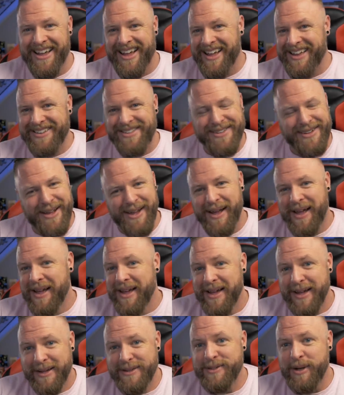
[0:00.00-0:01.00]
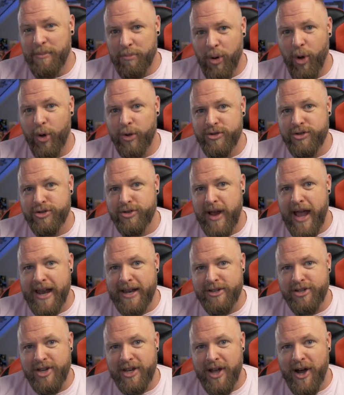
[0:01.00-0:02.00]
It's a bold
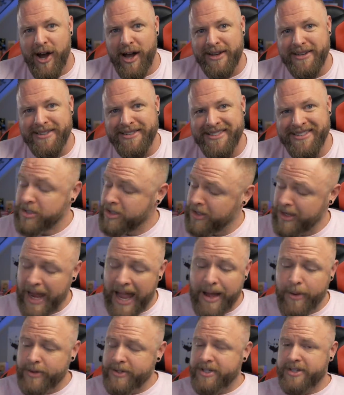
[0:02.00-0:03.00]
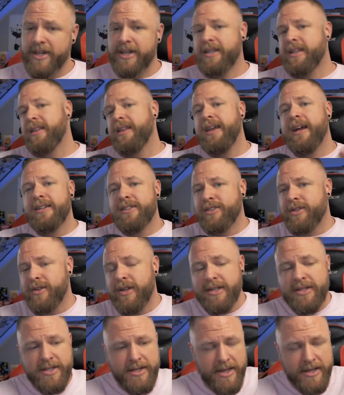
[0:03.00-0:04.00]
strategy, Cotton. Personally, I would stick to the
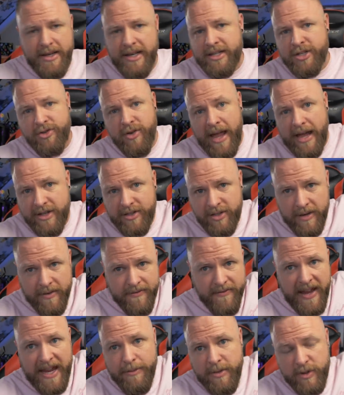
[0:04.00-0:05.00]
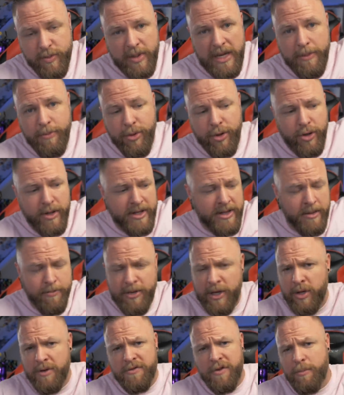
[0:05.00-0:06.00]
unsolicited diss tracks on famous people in the
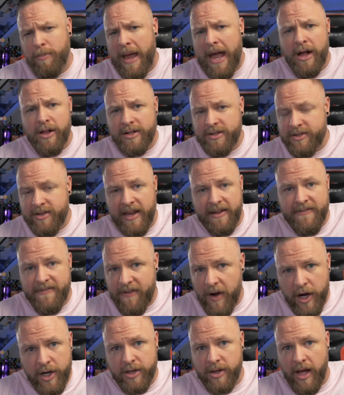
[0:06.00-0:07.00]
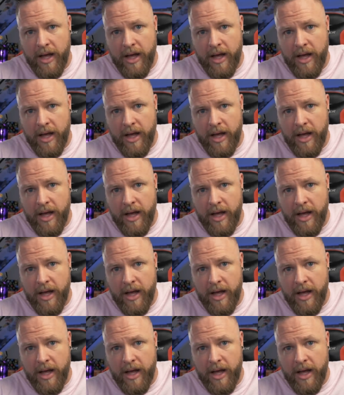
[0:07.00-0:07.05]
beautiful ballads like Fart